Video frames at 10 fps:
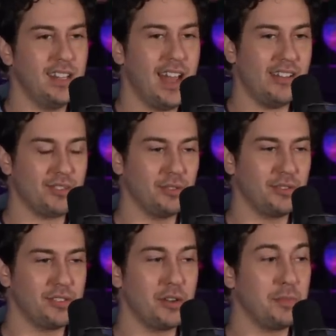alex wrote
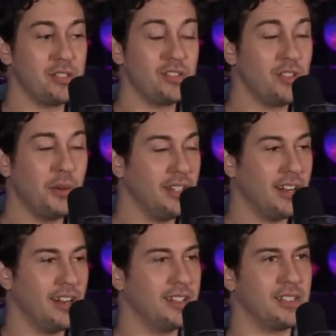the song but it's so
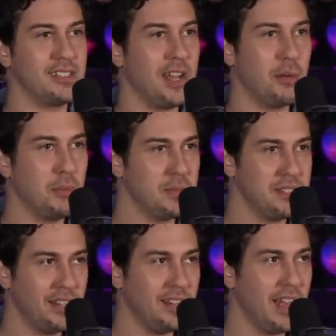hilarious because now we've been
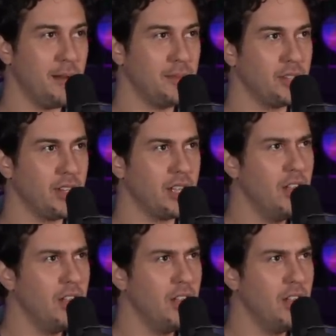sending the album they're like